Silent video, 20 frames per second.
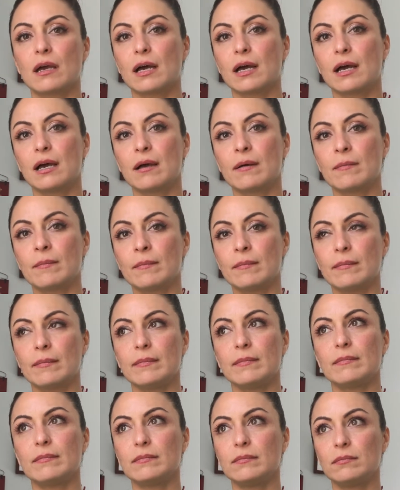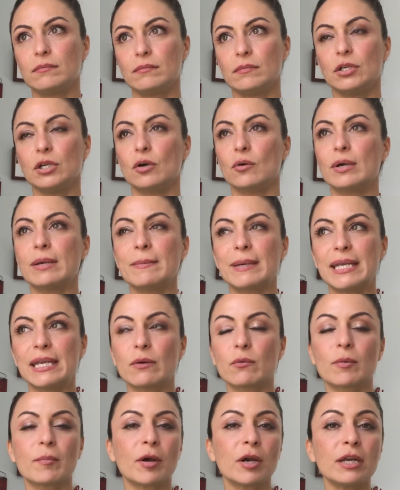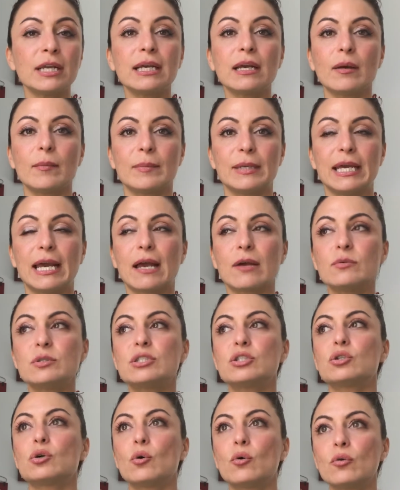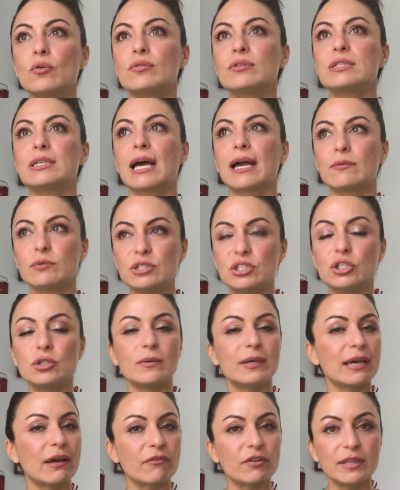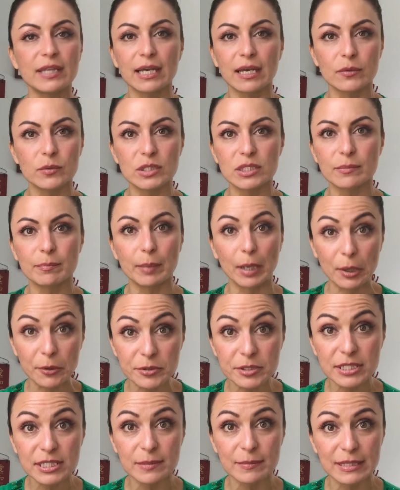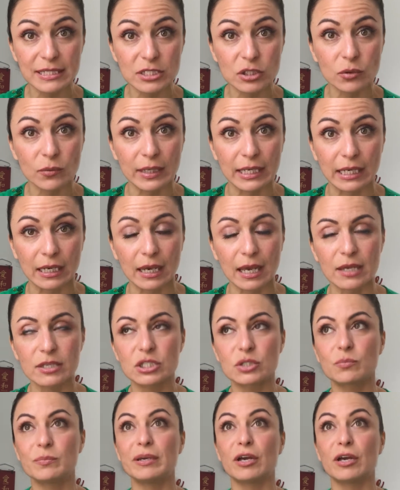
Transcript: um, you know in my network marketing company I was told I was doing everything I was supposed to be doing I was